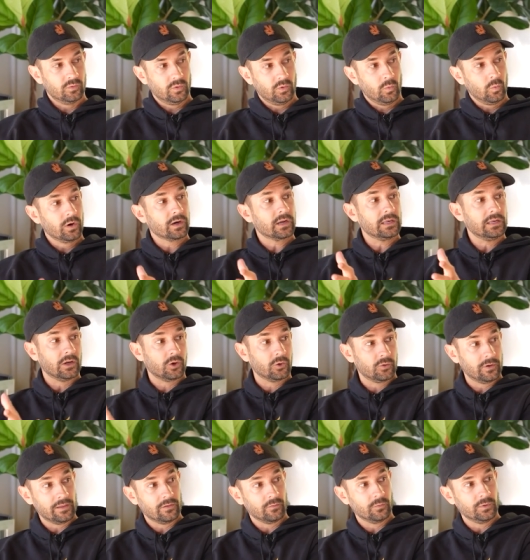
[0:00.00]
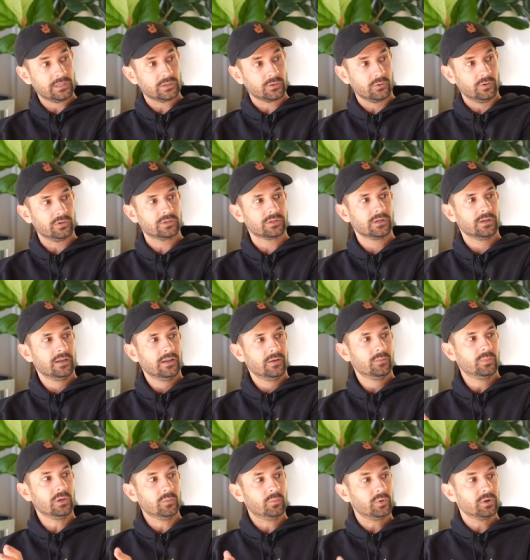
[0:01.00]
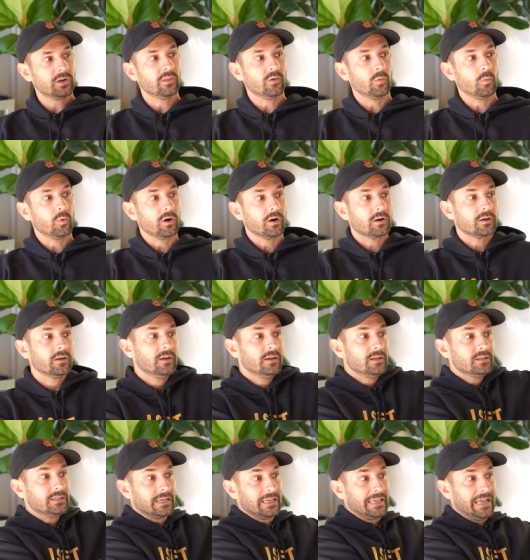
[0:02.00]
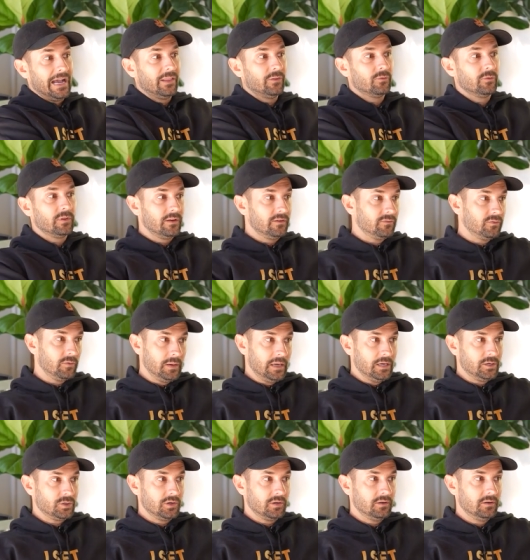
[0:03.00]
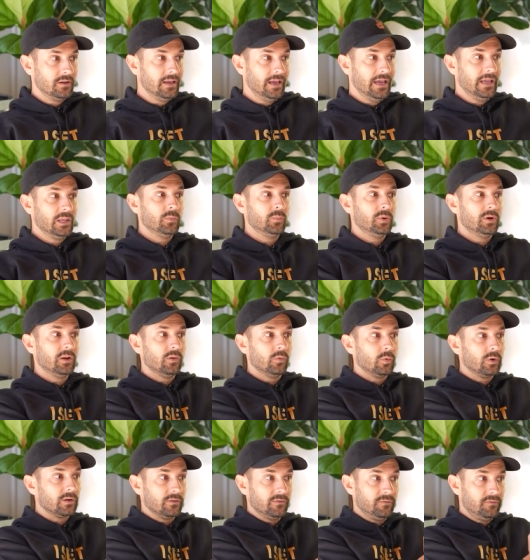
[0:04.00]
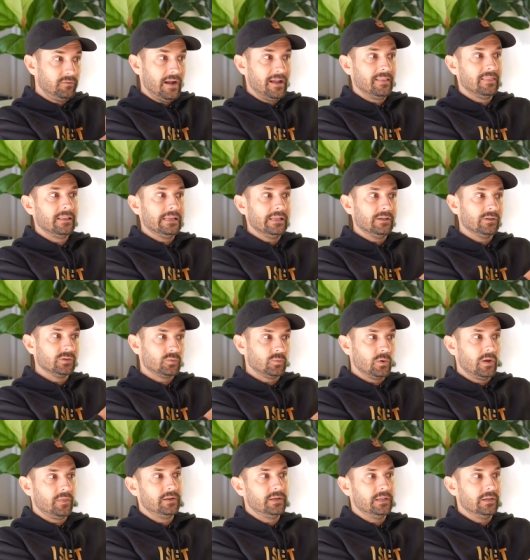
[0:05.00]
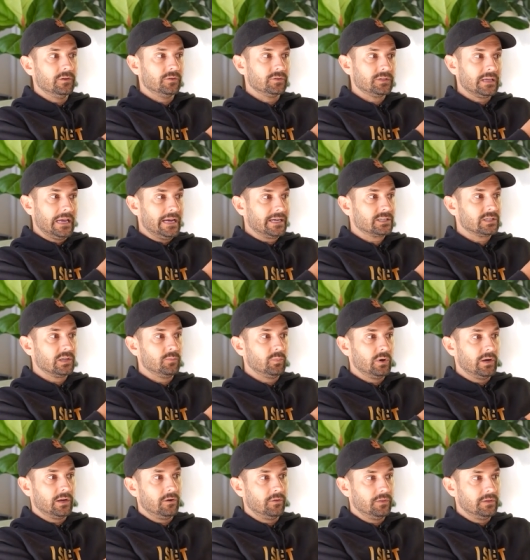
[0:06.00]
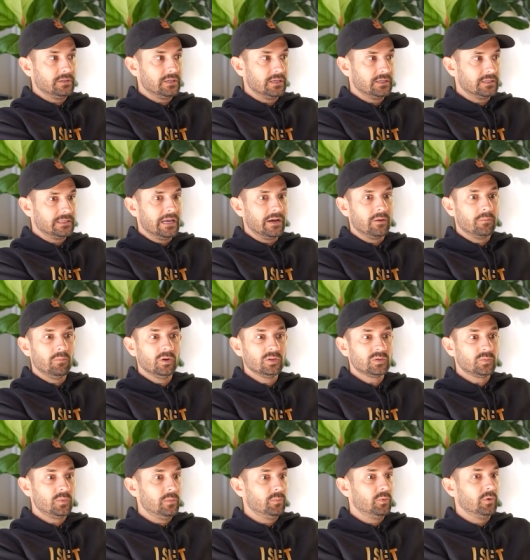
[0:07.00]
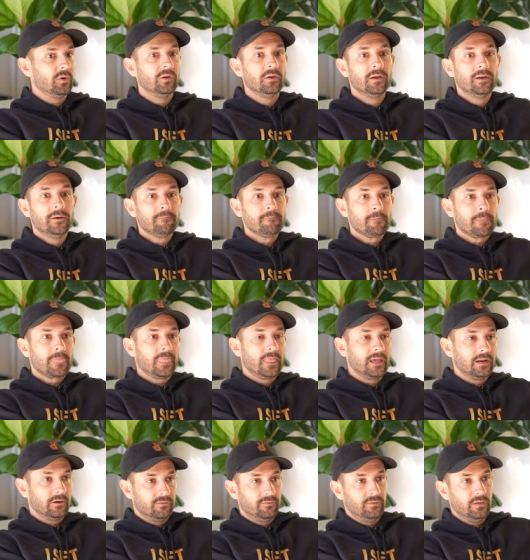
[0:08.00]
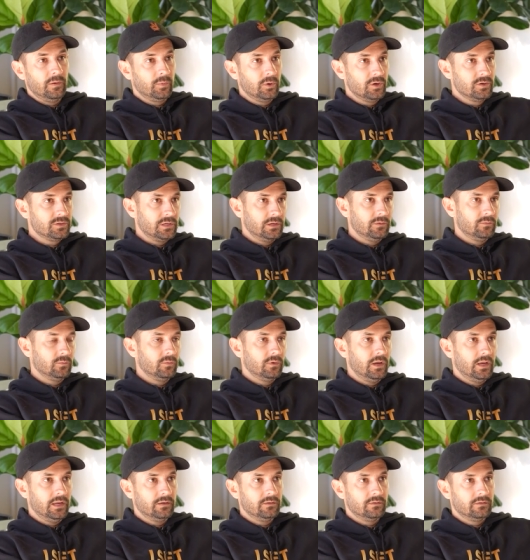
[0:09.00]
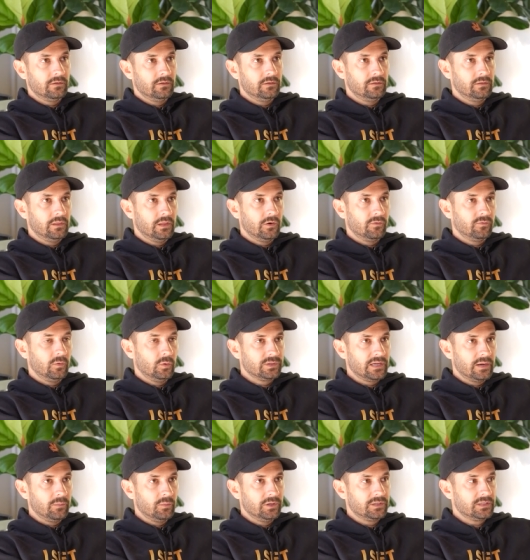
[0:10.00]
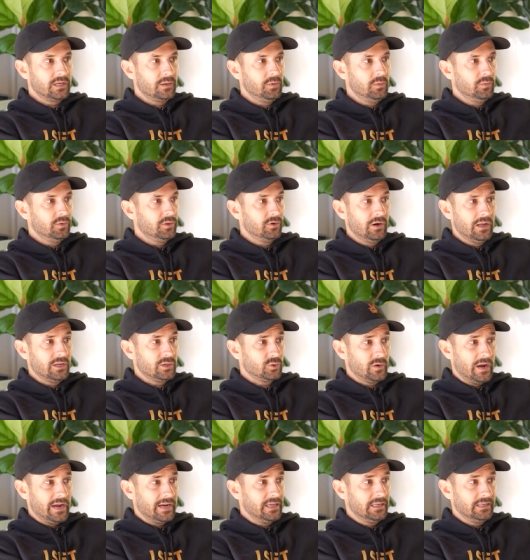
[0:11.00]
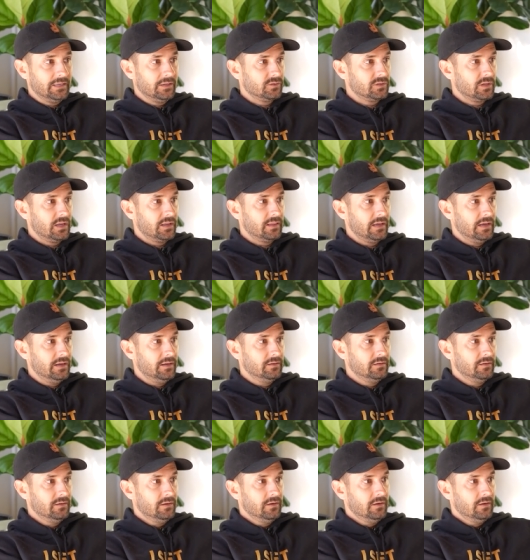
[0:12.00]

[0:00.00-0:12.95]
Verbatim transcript: the work in to create the resource, but you put in the work to gather the information and you put in the work to find the deals, run the deals, actually break all these things down. Most people that are flippers and and they're full-time real estate people, they're not tracking deals like that.